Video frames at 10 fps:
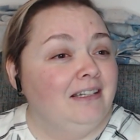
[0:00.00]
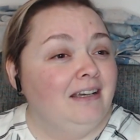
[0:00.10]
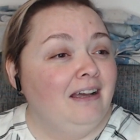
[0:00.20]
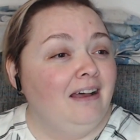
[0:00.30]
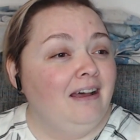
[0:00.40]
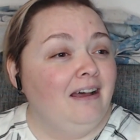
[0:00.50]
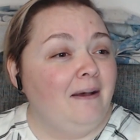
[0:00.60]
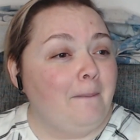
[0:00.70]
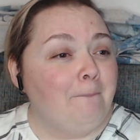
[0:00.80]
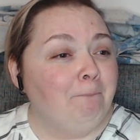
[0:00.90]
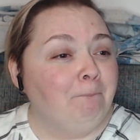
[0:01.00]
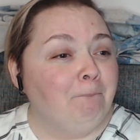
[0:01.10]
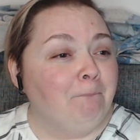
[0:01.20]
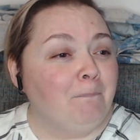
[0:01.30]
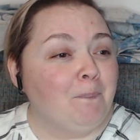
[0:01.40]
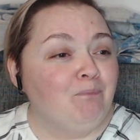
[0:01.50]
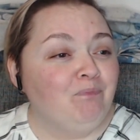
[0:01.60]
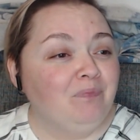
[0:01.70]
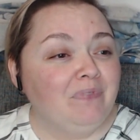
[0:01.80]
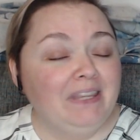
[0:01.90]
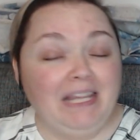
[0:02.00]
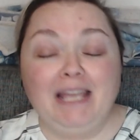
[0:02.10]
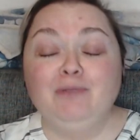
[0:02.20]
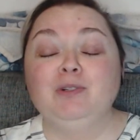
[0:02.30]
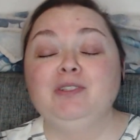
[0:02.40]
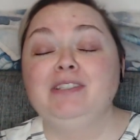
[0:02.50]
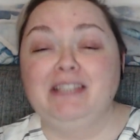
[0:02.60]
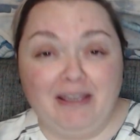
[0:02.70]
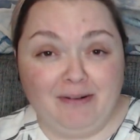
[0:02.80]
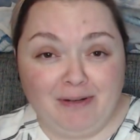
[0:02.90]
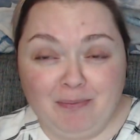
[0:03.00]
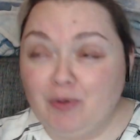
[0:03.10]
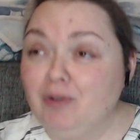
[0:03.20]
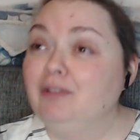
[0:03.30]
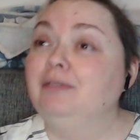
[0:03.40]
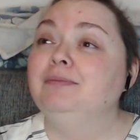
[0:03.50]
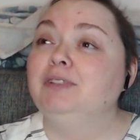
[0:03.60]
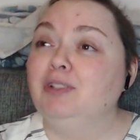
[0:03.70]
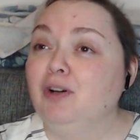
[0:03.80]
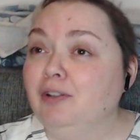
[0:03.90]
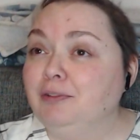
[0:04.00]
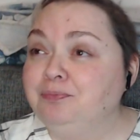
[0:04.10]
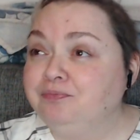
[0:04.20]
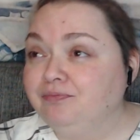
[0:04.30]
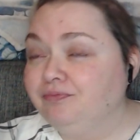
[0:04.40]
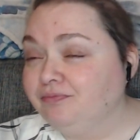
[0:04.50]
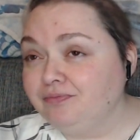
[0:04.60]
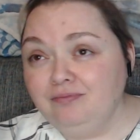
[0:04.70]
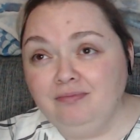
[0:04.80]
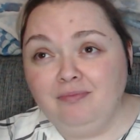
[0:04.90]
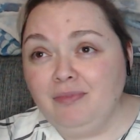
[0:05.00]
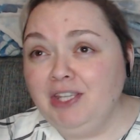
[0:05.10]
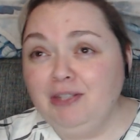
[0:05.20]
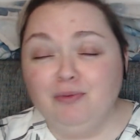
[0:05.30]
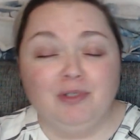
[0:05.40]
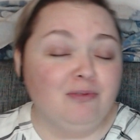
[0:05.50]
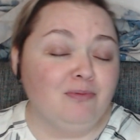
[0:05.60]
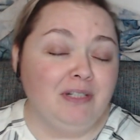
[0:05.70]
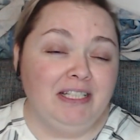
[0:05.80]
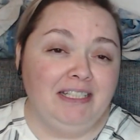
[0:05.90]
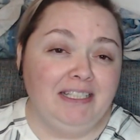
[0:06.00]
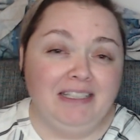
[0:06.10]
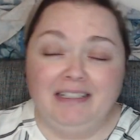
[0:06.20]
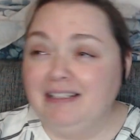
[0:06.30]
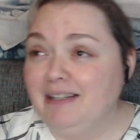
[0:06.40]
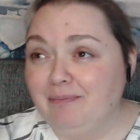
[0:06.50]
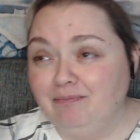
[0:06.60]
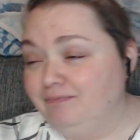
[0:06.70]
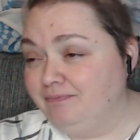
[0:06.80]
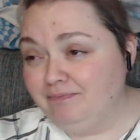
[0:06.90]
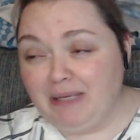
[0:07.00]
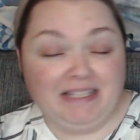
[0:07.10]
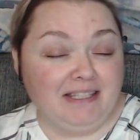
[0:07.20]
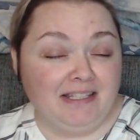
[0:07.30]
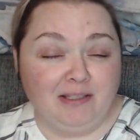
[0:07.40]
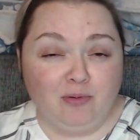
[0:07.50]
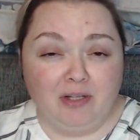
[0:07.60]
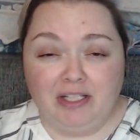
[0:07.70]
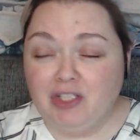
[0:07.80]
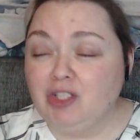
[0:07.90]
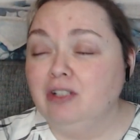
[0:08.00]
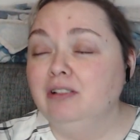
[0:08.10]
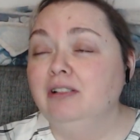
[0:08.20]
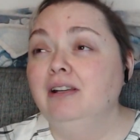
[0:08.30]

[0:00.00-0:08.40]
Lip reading: That was terrible, you know, it was really a bad situation.